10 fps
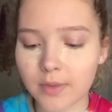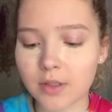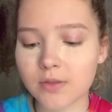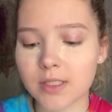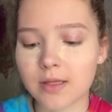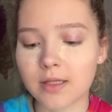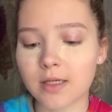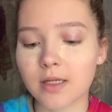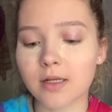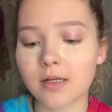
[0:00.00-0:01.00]
I'll be using
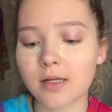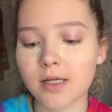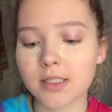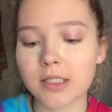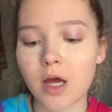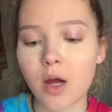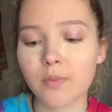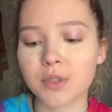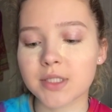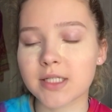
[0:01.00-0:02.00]
the NYX
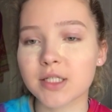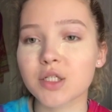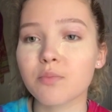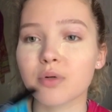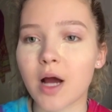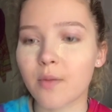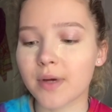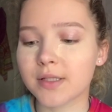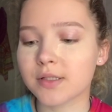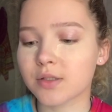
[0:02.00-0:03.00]
Precision Brow
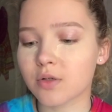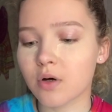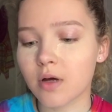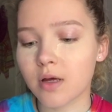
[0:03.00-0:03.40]
Pencil.